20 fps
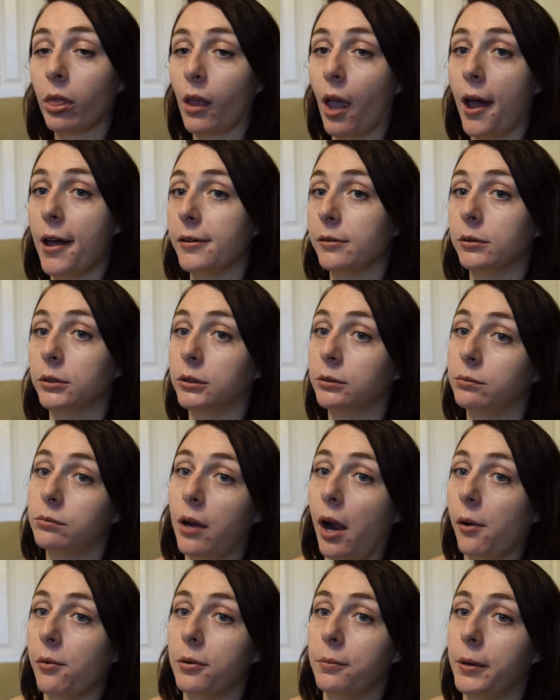
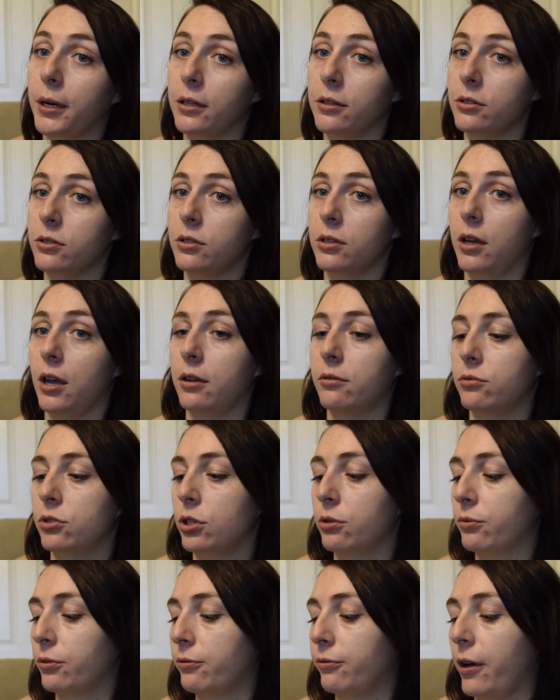I would buy these again.
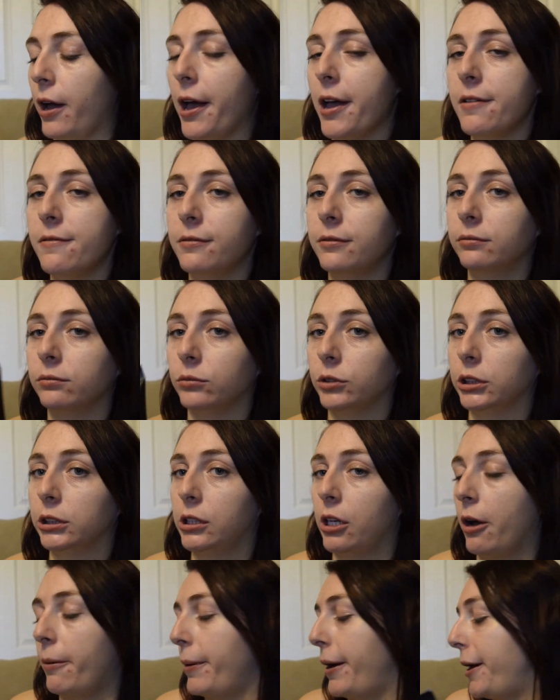2 for $5, really
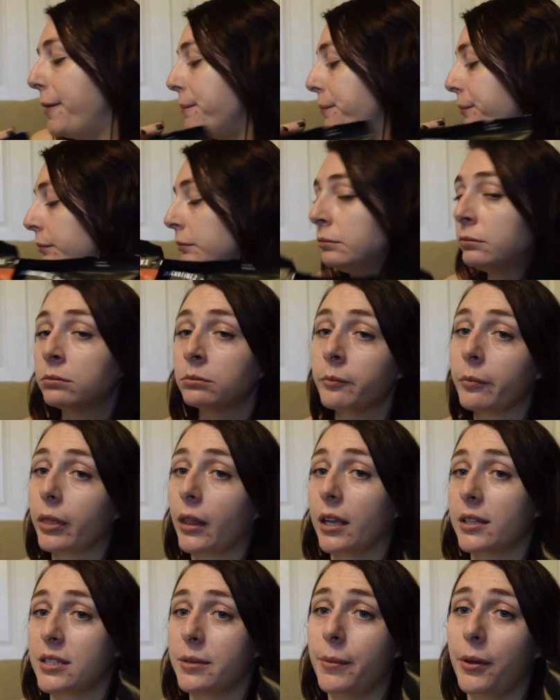not bad.
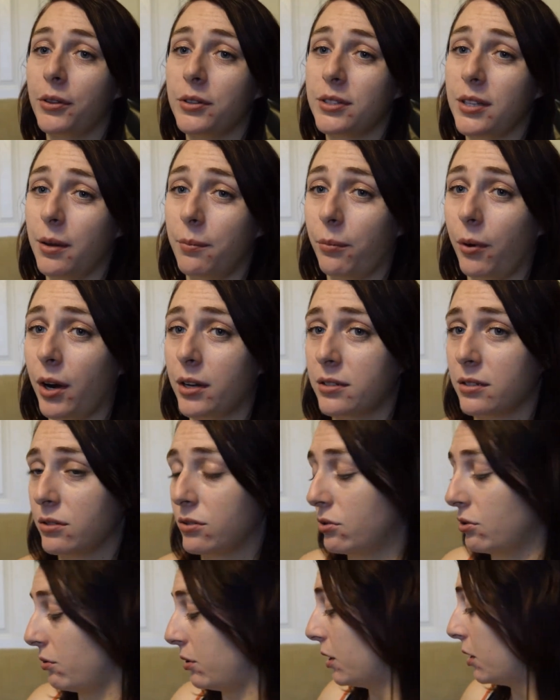That's about the same price as
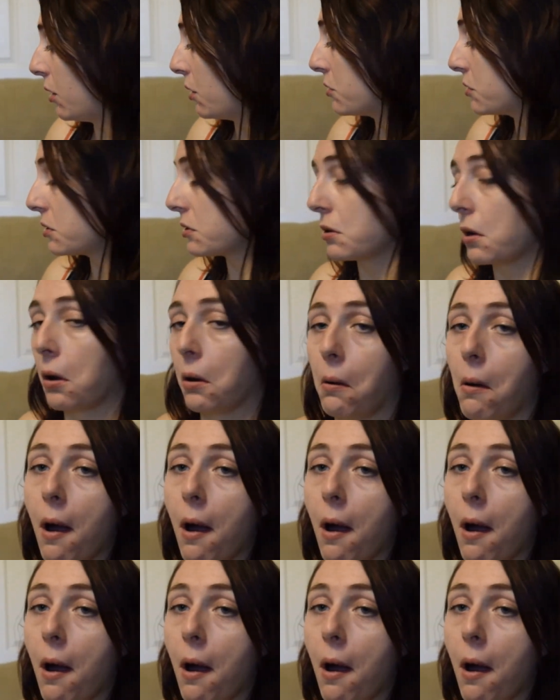Doritos, so